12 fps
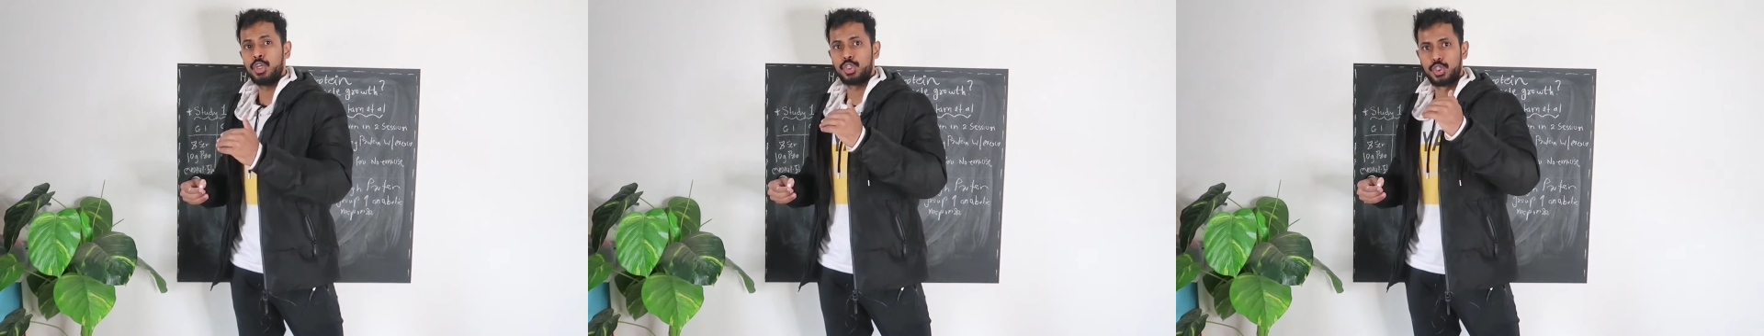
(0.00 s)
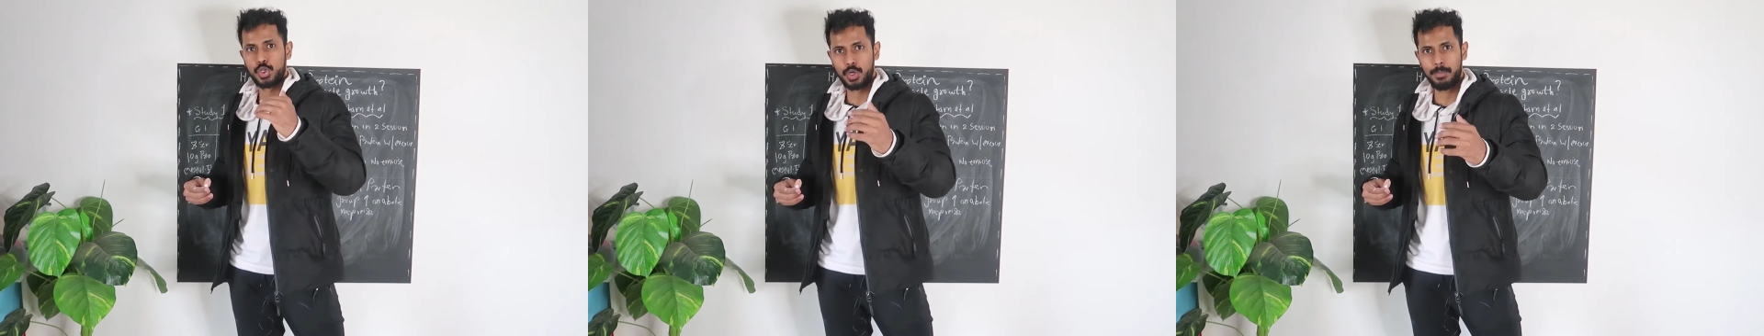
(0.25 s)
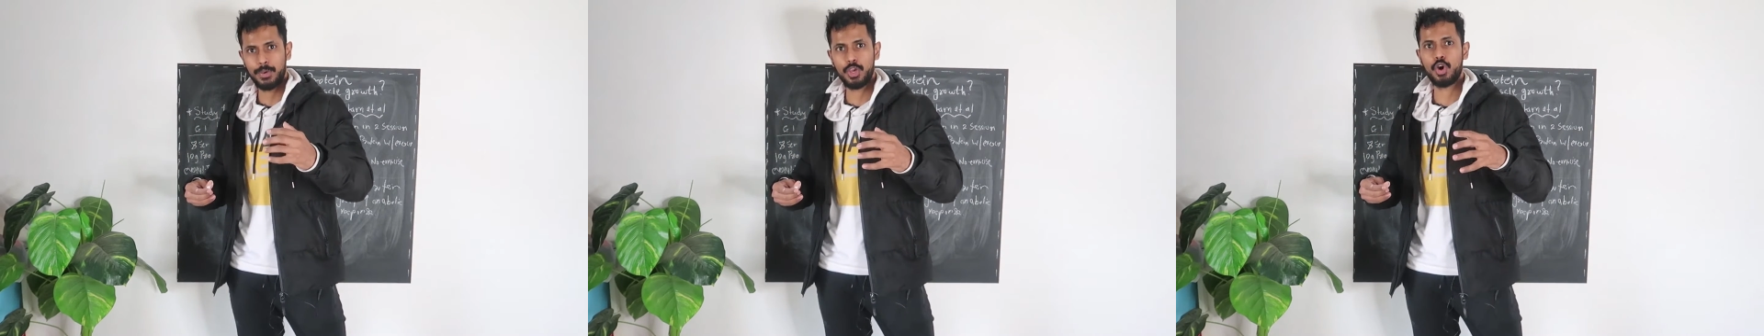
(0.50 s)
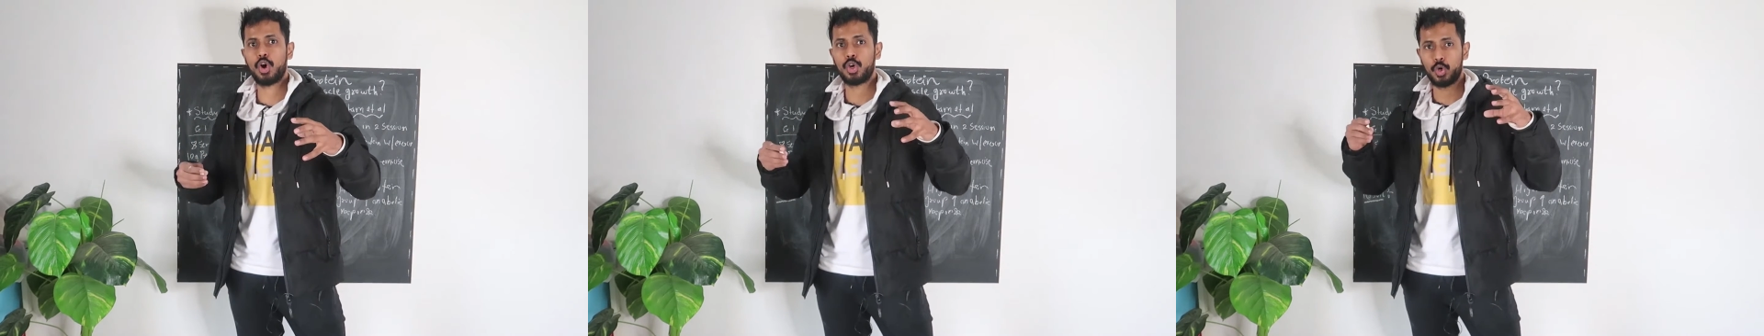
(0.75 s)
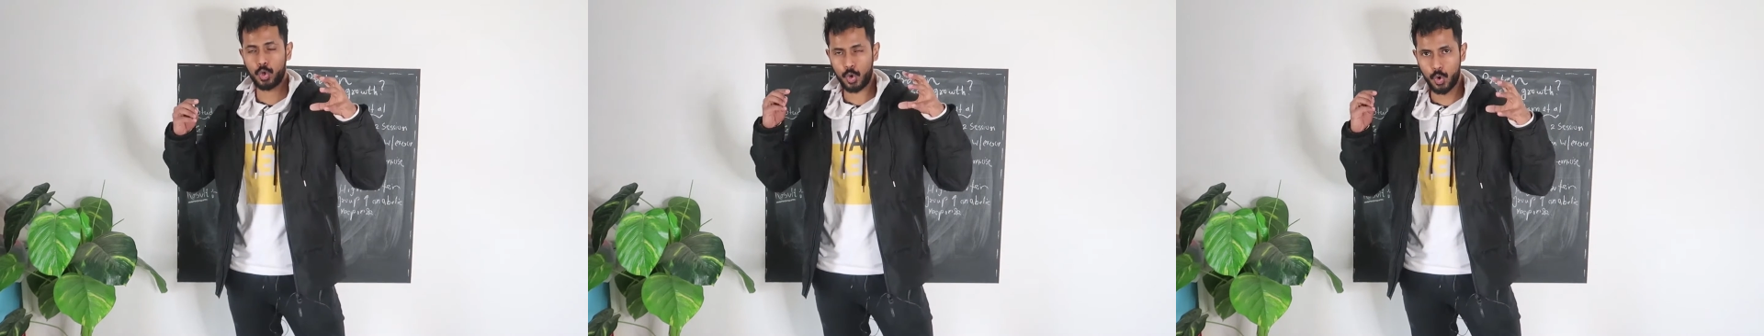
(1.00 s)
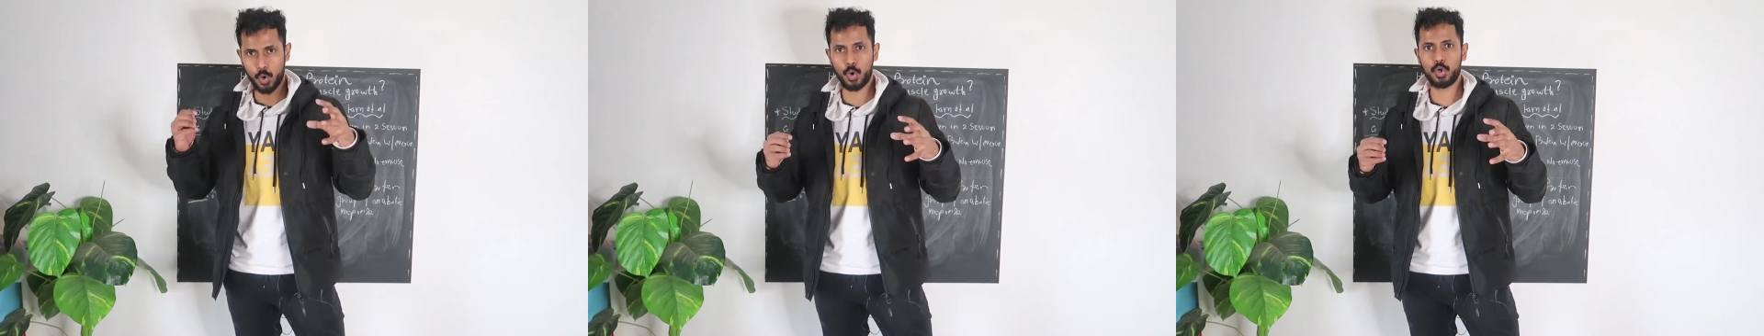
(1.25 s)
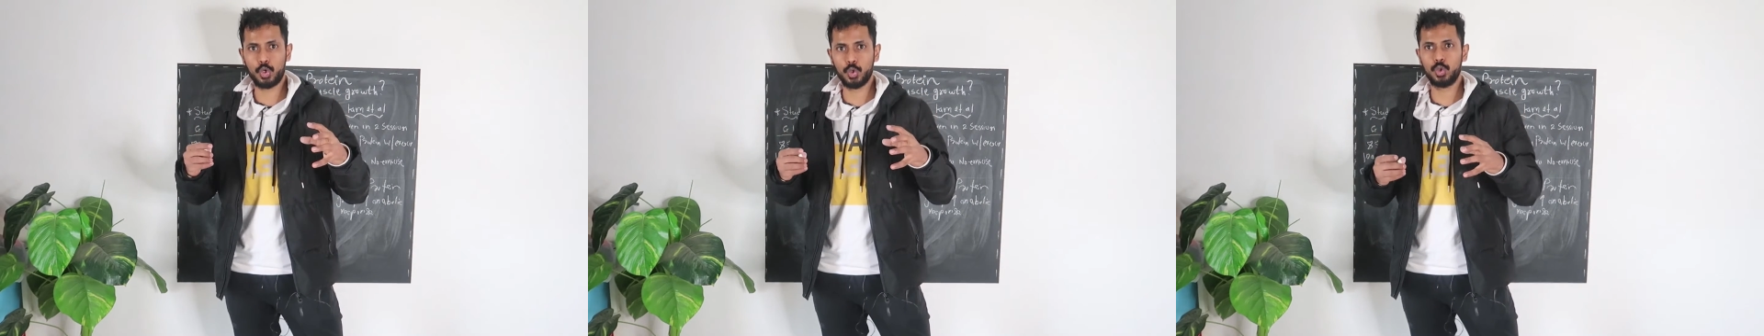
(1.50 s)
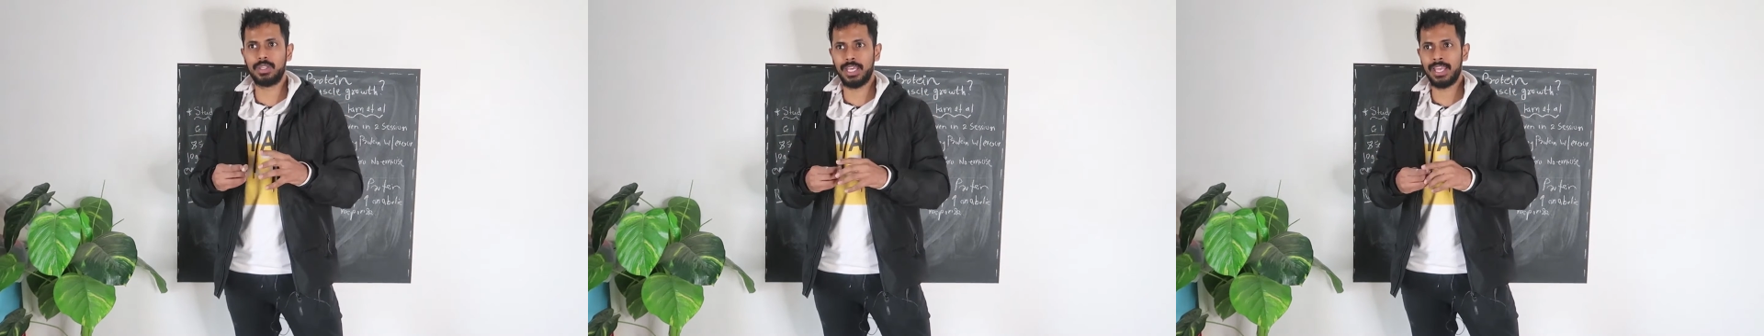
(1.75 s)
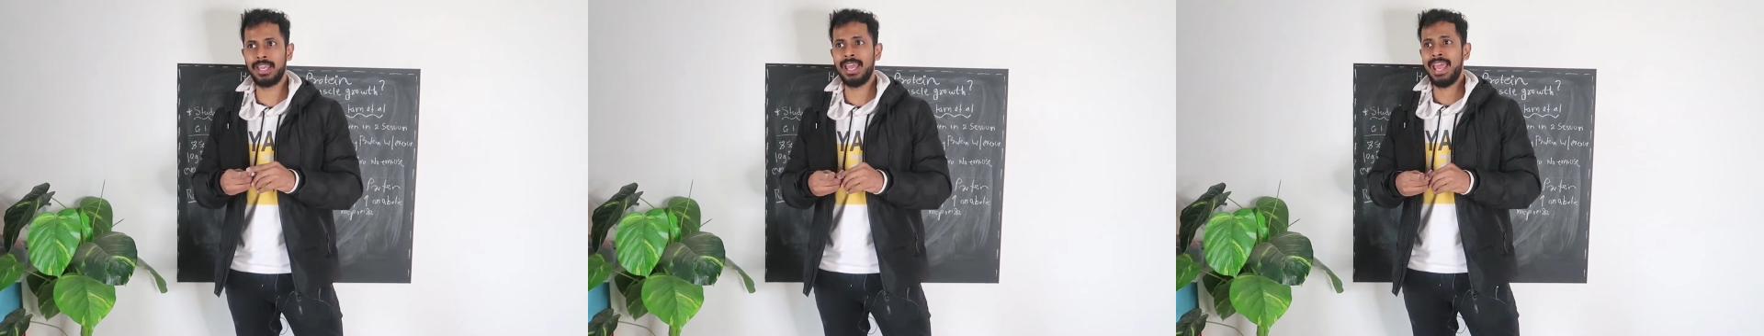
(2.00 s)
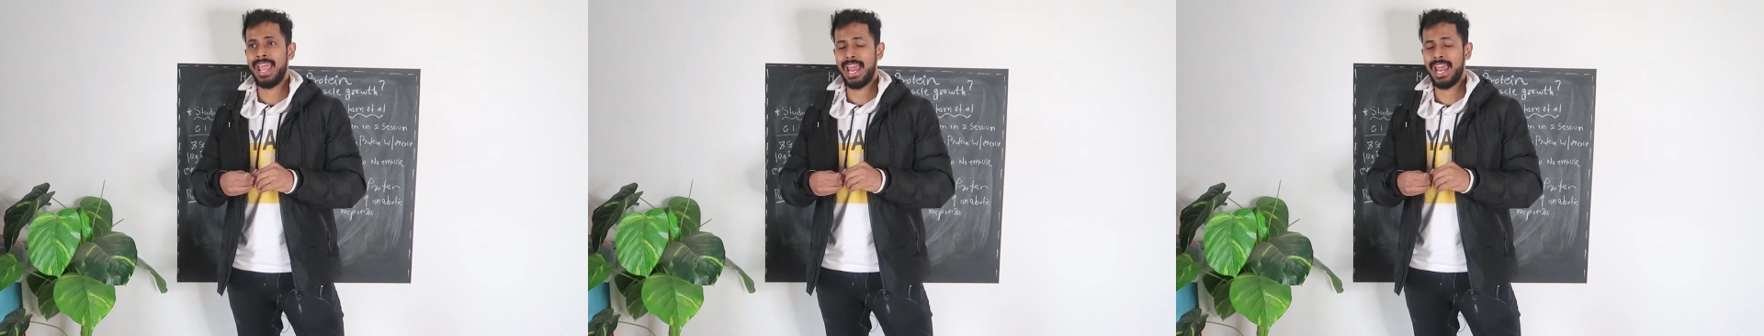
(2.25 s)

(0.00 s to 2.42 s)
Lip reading: should be your go-to thing.